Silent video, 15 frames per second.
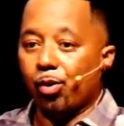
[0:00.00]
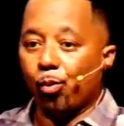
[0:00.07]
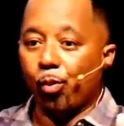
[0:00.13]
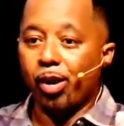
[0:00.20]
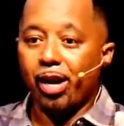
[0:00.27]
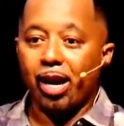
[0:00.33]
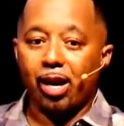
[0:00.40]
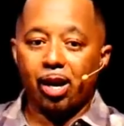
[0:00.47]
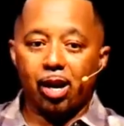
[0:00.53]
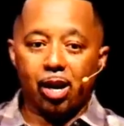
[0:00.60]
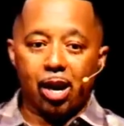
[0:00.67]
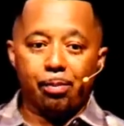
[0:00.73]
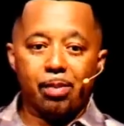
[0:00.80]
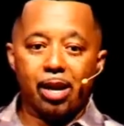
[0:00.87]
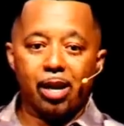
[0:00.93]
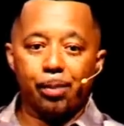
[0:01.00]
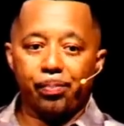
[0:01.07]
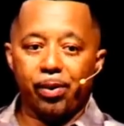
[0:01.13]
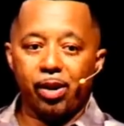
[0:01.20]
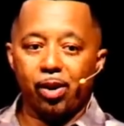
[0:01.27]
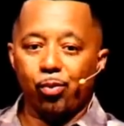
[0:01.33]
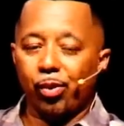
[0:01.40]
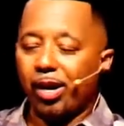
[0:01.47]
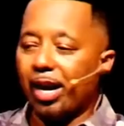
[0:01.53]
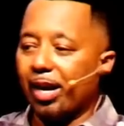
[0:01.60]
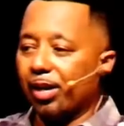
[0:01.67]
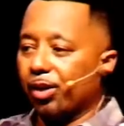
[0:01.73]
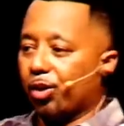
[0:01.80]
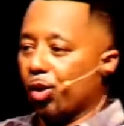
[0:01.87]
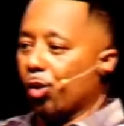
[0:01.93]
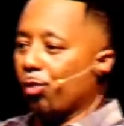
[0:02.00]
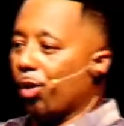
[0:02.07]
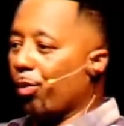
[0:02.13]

We're not, I'm not up here. We're not doing